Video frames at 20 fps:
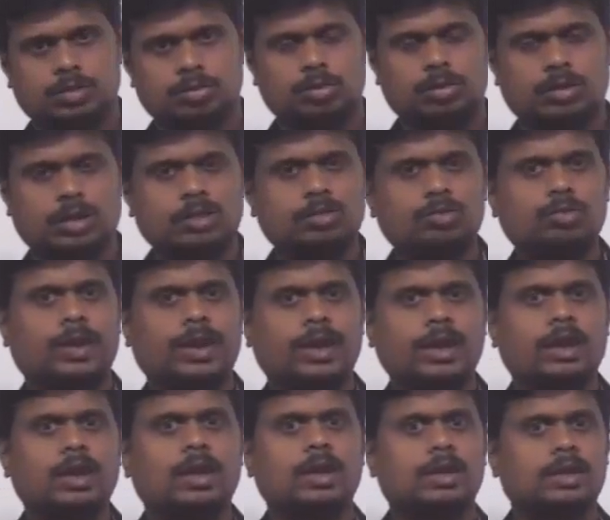So that's
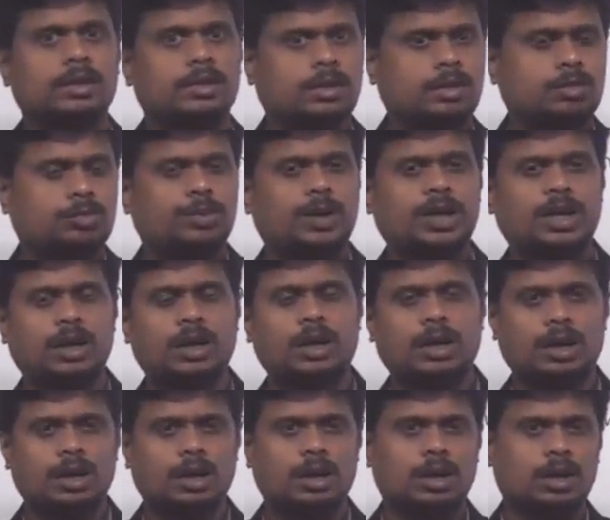why this
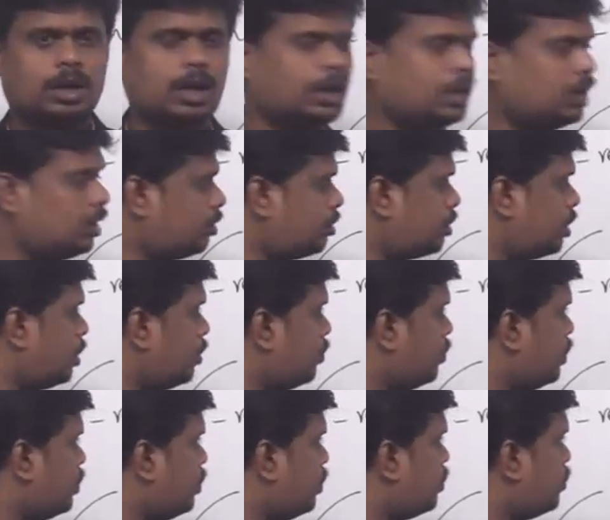particular
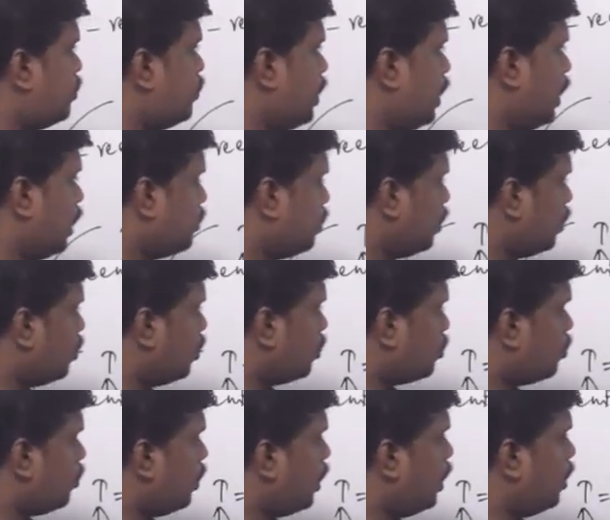condition, which is for X
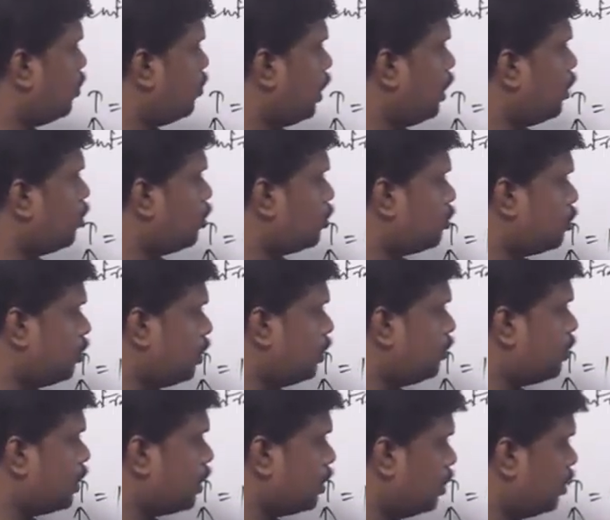equals to 1 and Y equals to
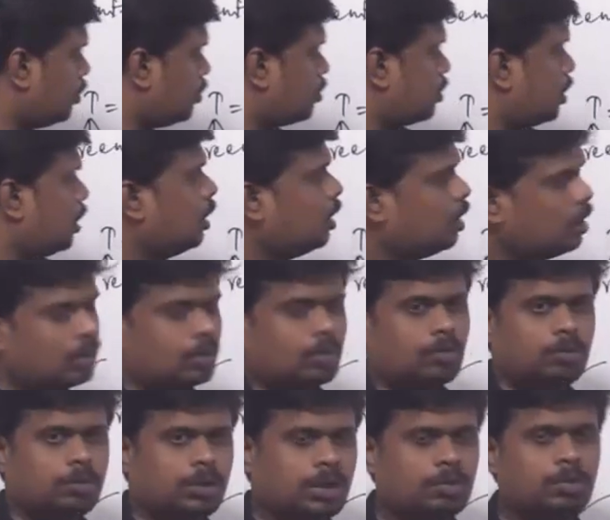1, for this
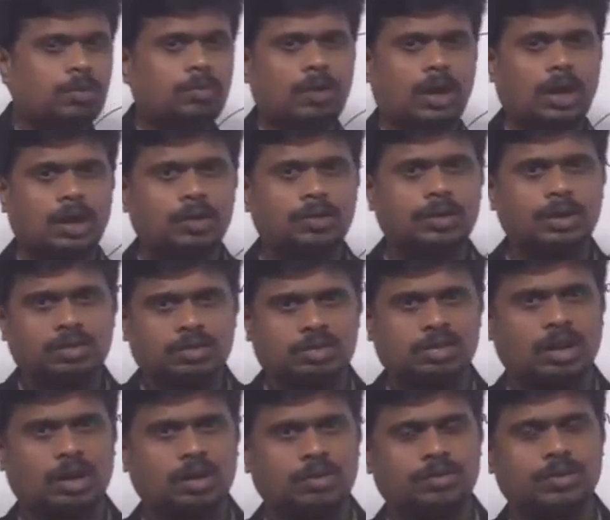minimum value
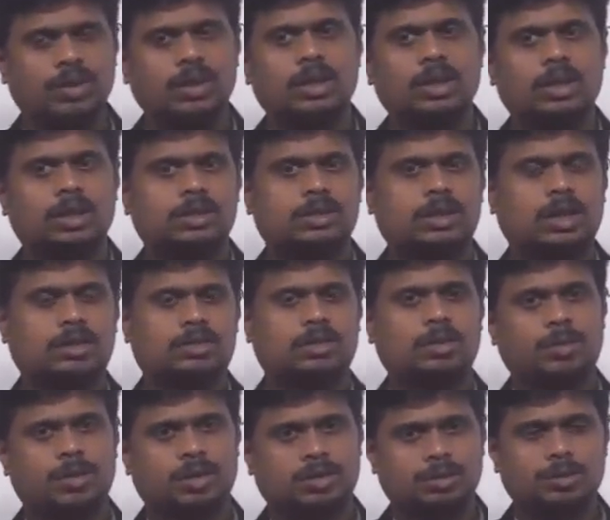itself, there is
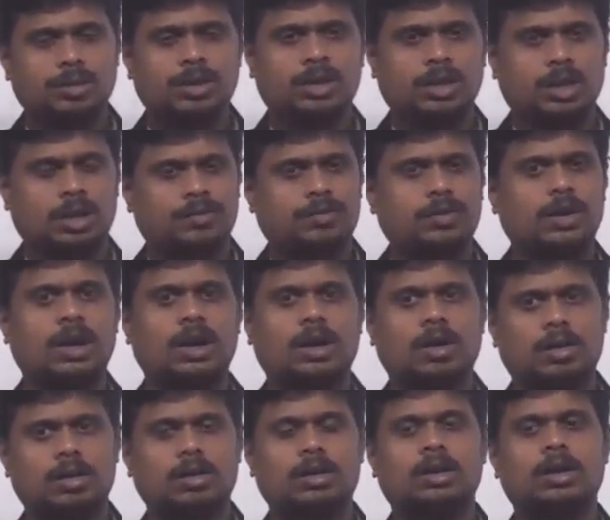a possibility of
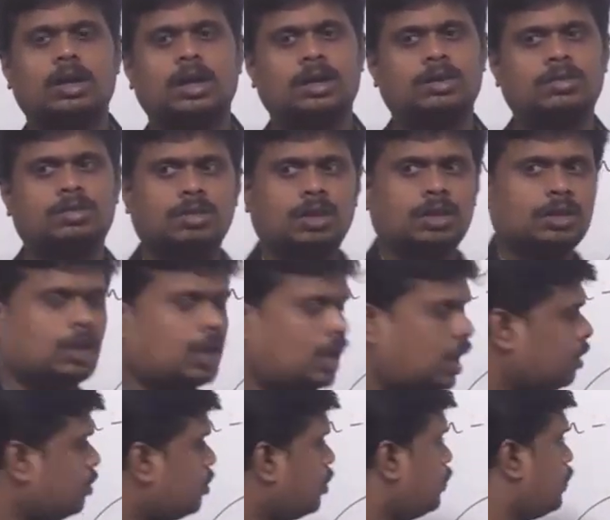deadlock. Hence the
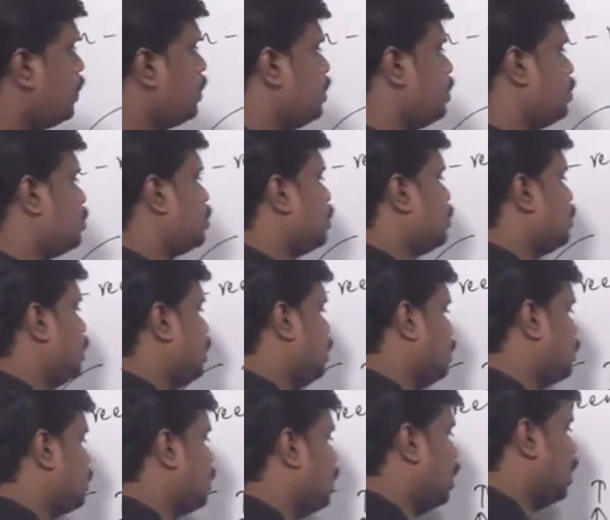answer for this question
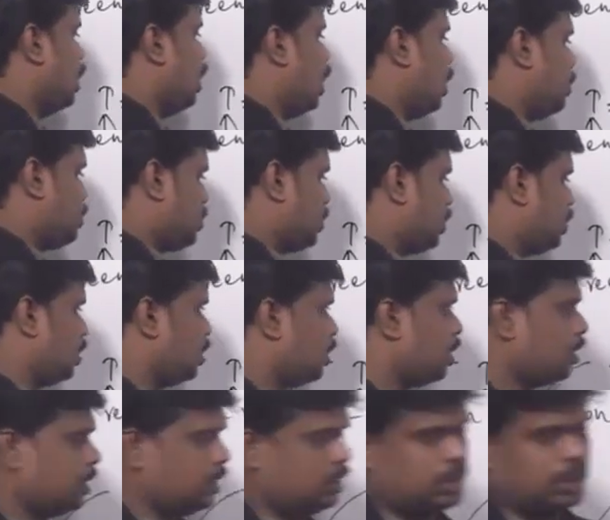is
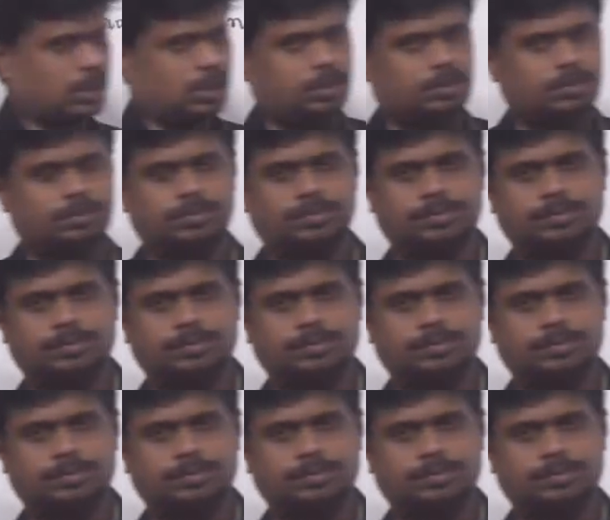option D.